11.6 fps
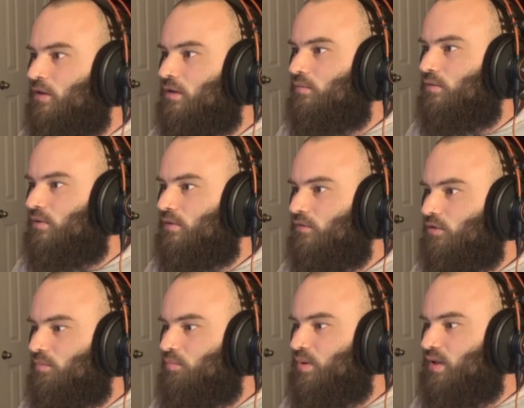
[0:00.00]
we're looking for
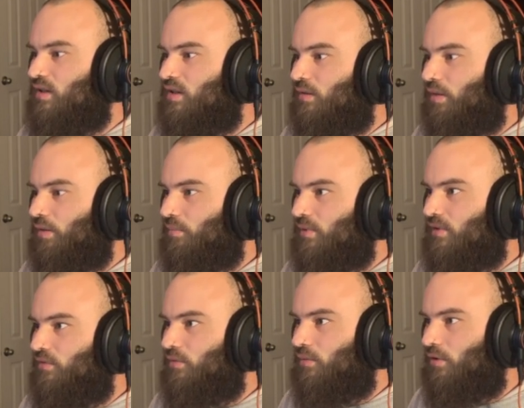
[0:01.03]
a beat in
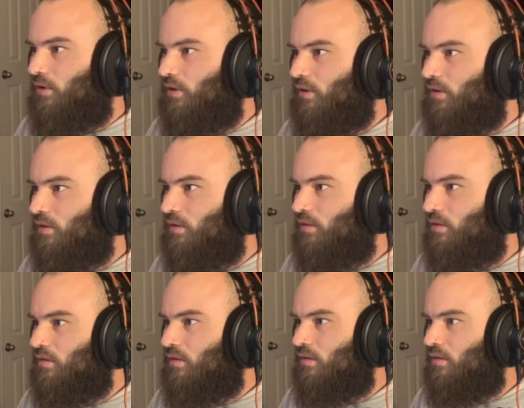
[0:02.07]
3/4.
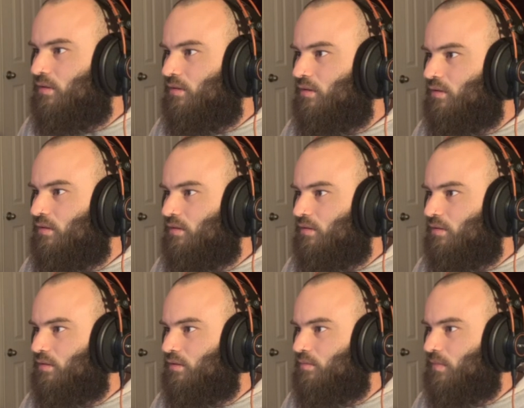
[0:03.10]

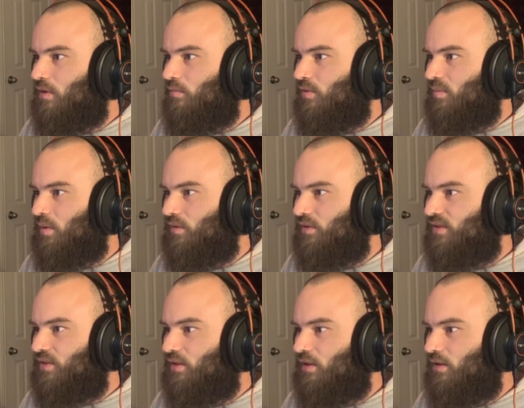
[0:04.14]
I'm not worried about the
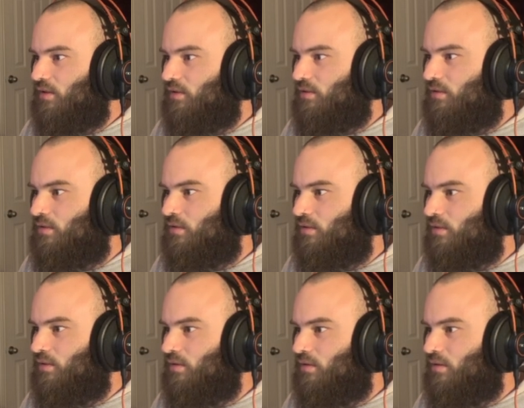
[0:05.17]
scale.
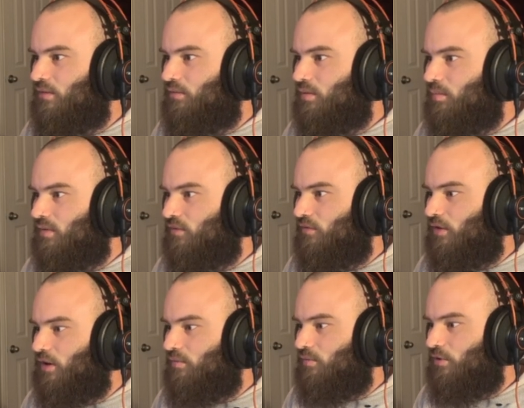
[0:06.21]
Hopefully we can
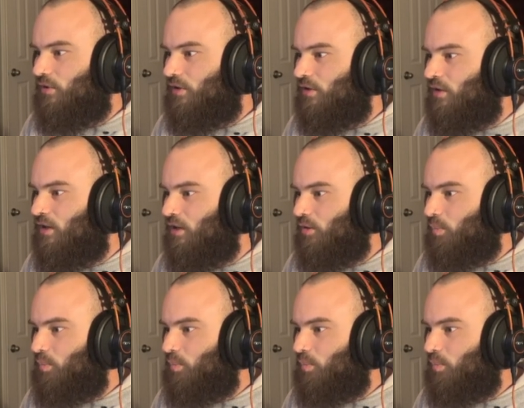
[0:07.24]
find one. The